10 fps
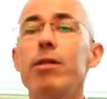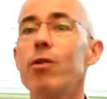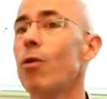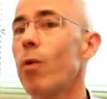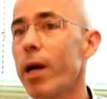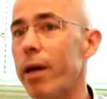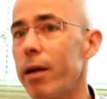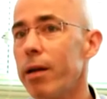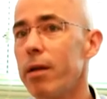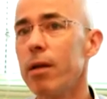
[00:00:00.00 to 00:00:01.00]
no way
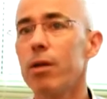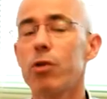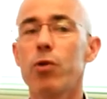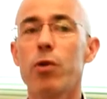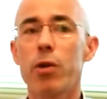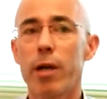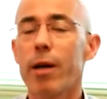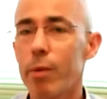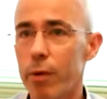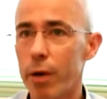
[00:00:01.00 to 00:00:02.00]
to
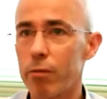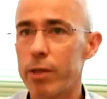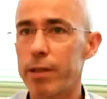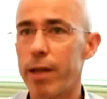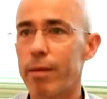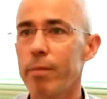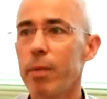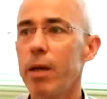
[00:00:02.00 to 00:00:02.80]
collaborate with them